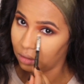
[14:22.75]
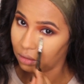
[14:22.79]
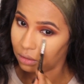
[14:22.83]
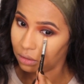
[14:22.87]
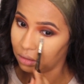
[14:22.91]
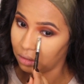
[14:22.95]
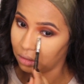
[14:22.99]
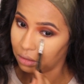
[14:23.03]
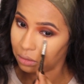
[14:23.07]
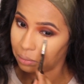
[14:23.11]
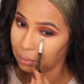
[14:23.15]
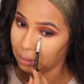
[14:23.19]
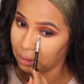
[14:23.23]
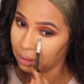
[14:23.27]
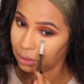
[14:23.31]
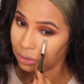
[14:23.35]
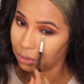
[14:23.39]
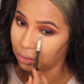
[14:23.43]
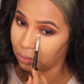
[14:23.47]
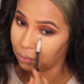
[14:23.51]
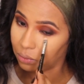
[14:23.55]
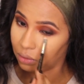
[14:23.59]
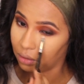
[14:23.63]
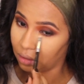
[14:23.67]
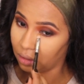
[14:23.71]
Just because
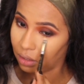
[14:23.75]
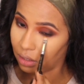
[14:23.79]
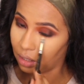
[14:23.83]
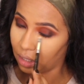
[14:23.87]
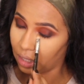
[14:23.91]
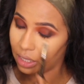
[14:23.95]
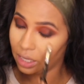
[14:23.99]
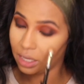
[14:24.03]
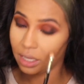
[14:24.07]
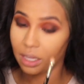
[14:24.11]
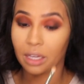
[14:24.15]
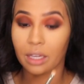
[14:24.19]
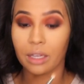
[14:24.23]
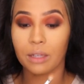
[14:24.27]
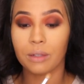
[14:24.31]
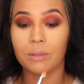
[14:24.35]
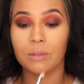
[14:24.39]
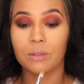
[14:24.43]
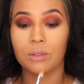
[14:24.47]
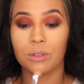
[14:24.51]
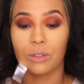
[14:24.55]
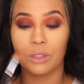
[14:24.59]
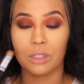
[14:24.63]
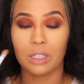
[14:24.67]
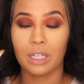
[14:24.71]
I hate,
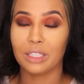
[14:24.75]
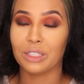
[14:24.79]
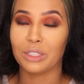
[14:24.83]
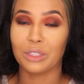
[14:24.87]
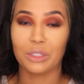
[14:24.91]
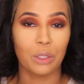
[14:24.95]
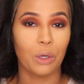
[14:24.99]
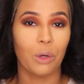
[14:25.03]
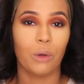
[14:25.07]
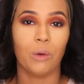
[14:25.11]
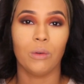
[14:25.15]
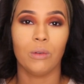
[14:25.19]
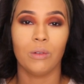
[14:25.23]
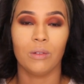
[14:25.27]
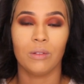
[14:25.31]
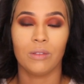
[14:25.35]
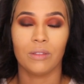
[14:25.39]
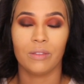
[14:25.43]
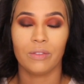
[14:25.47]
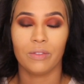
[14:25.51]
you guys know,